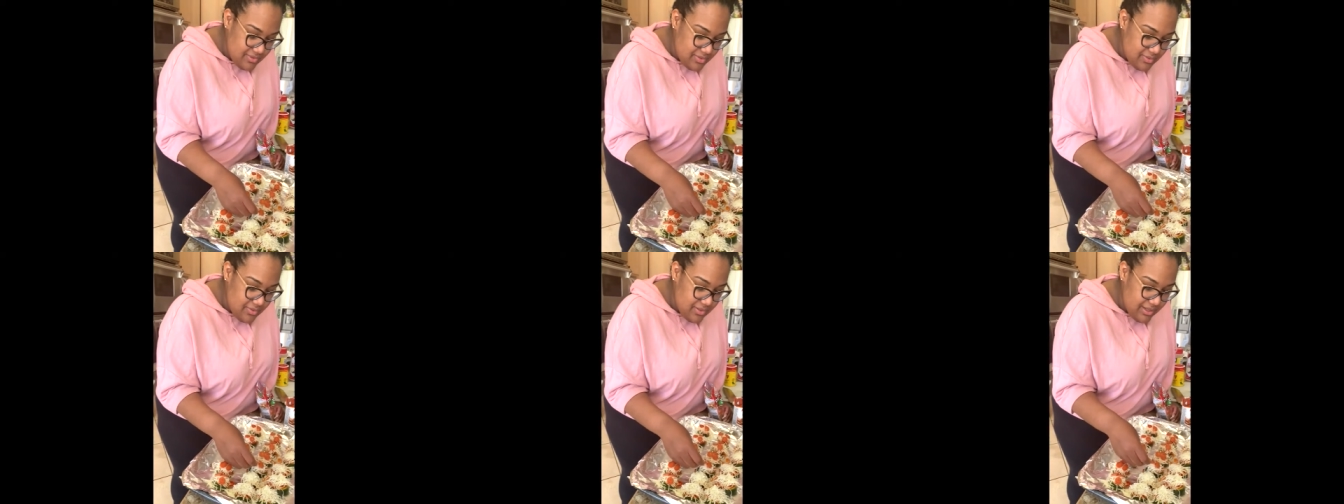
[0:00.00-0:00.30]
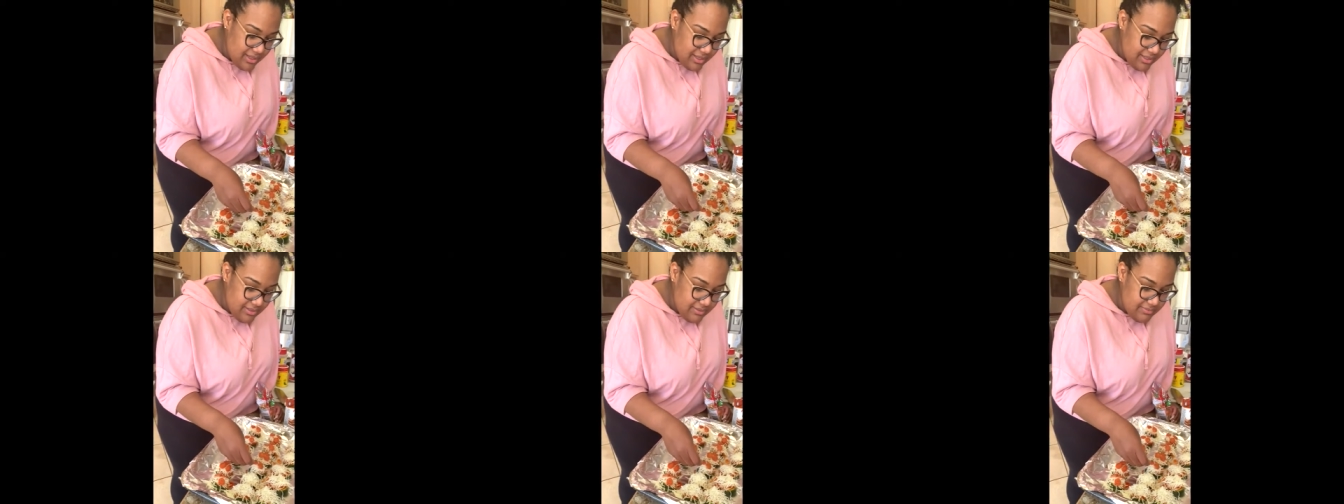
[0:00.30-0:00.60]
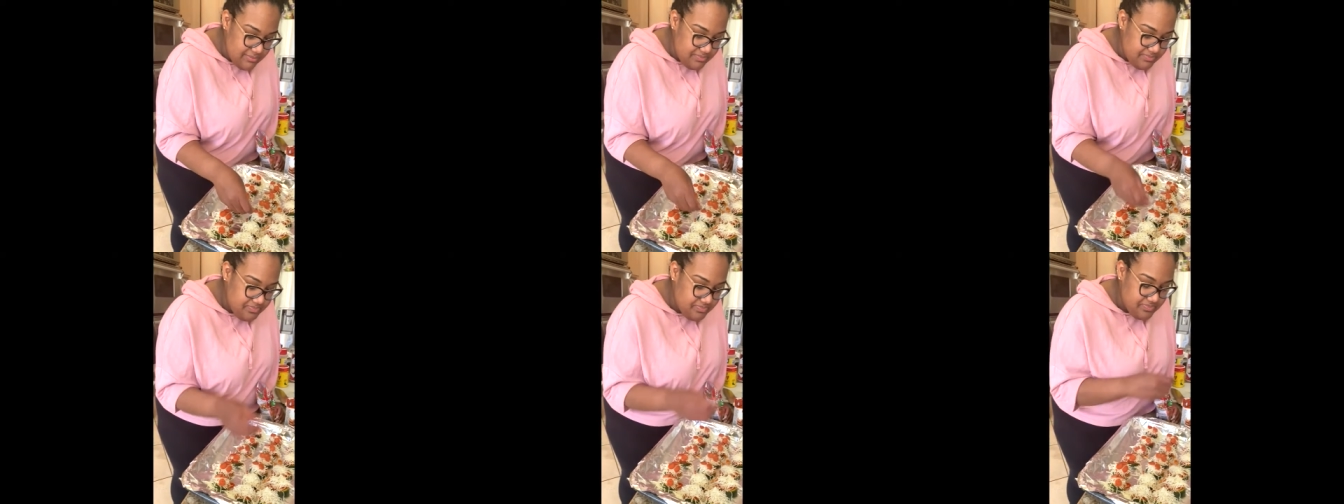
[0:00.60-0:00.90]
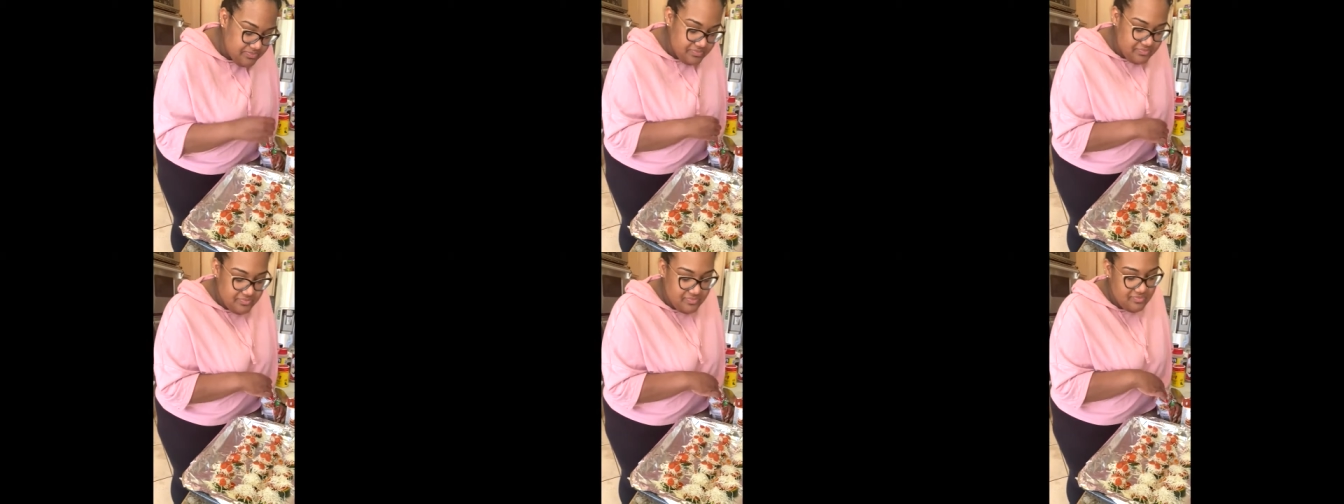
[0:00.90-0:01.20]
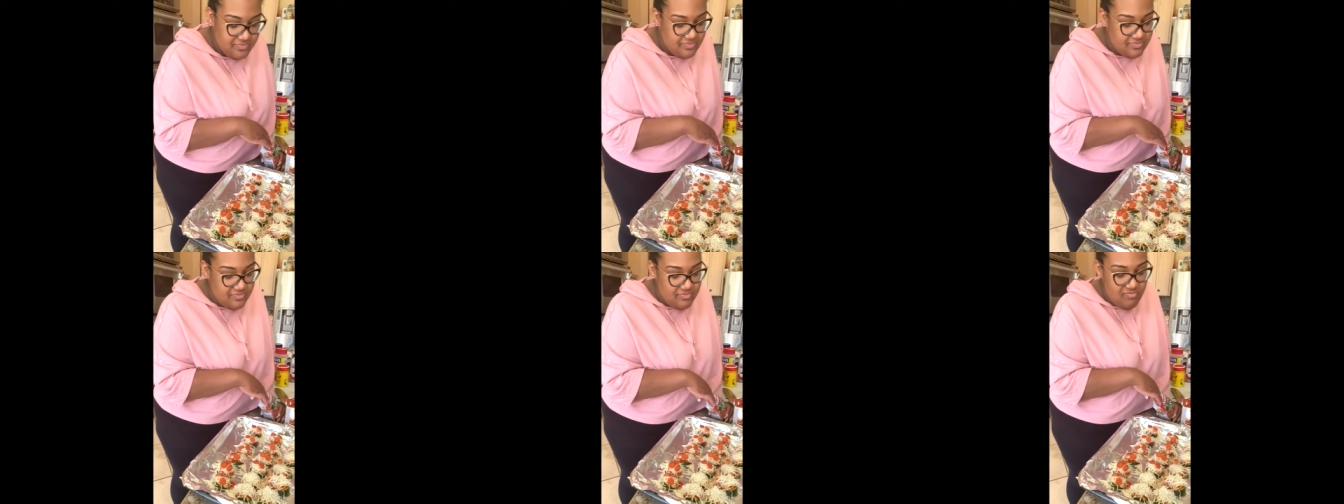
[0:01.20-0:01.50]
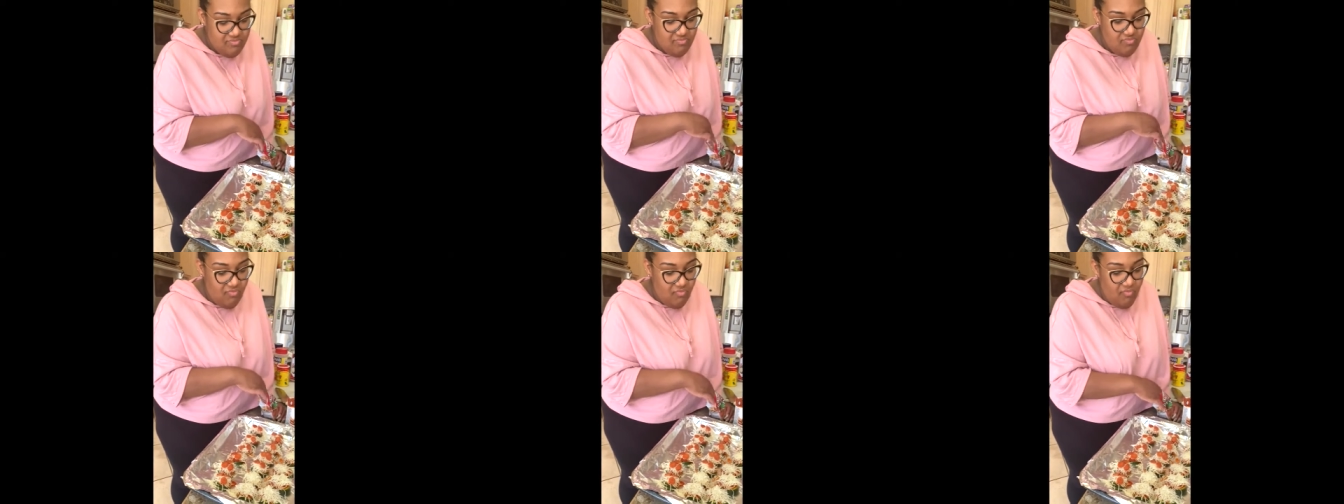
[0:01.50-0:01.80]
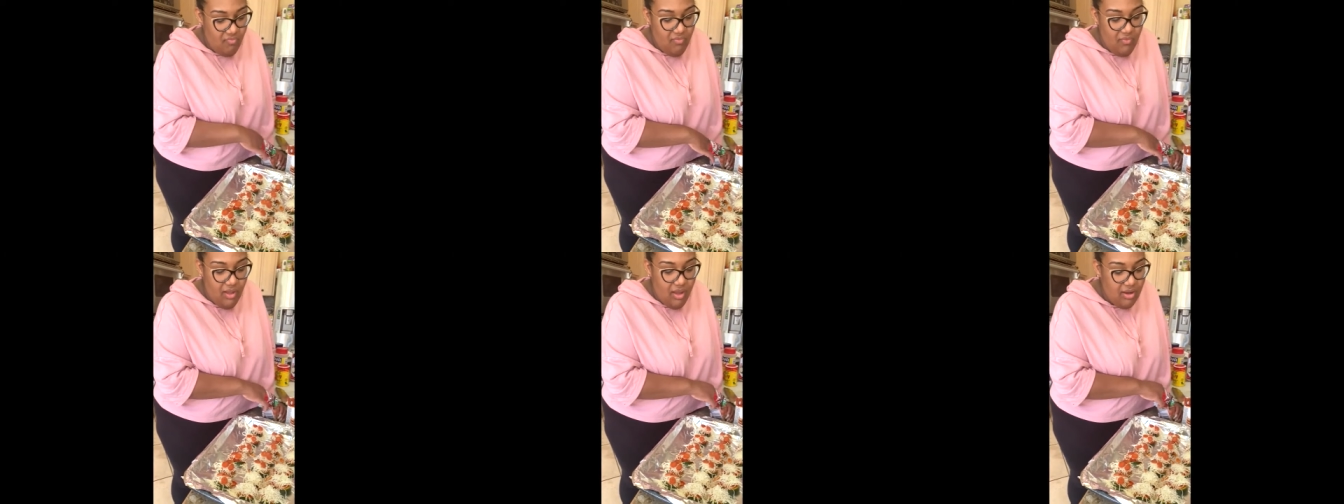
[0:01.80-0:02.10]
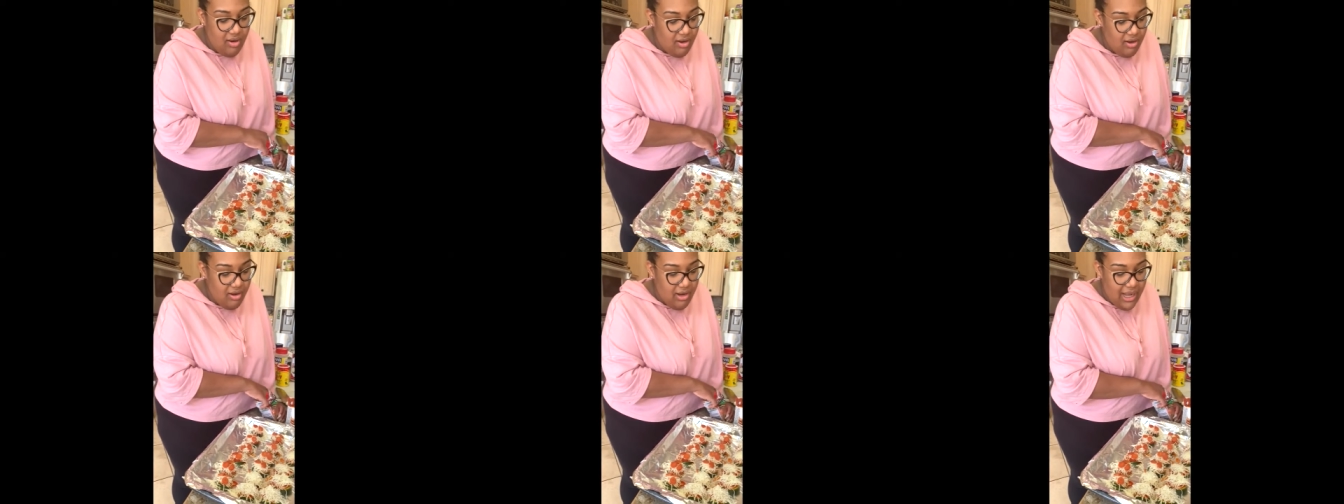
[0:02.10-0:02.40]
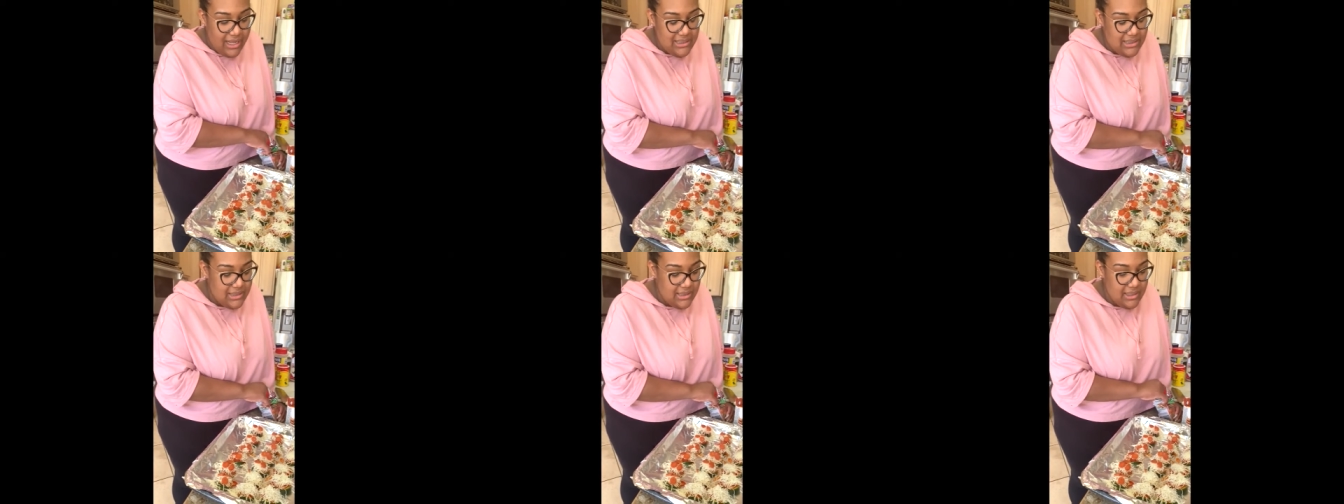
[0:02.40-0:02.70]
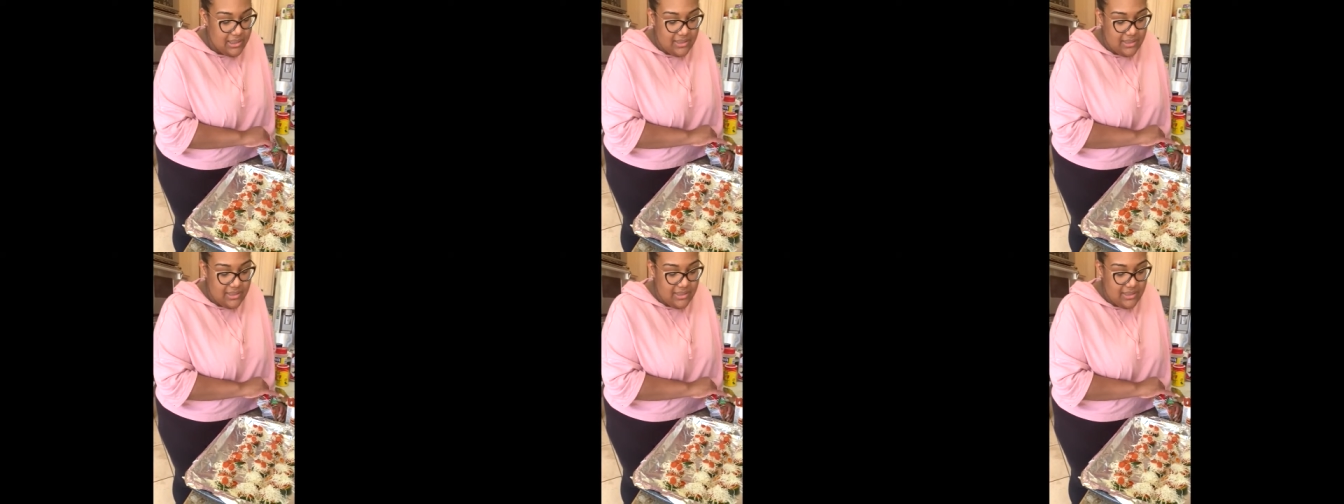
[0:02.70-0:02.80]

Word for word: How many years later? Girl, I just.